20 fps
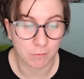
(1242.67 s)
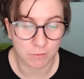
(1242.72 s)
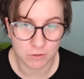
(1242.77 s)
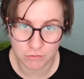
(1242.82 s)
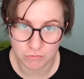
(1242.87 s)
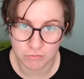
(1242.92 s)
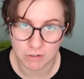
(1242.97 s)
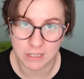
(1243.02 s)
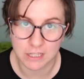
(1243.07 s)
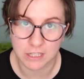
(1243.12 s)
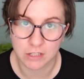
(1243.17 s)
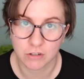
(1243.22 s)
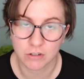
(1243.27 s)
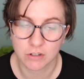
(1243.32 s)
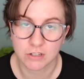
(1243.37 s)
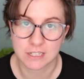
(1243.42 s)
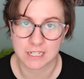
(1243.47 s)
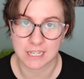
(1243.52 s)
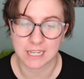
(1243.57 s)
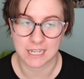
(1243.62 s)
it was really
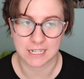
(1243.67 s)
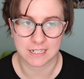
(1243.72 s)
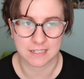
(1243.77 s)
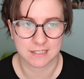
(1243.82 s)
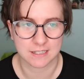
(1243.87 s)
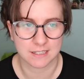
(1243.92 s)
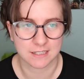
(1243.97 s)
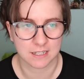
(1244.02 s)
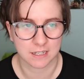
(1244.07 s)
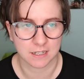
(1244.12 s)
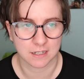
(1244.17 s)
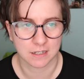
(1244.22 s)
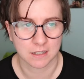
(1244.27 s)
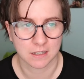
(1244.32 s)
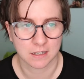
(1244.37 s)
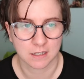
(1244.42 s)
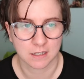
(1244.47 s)
good. It's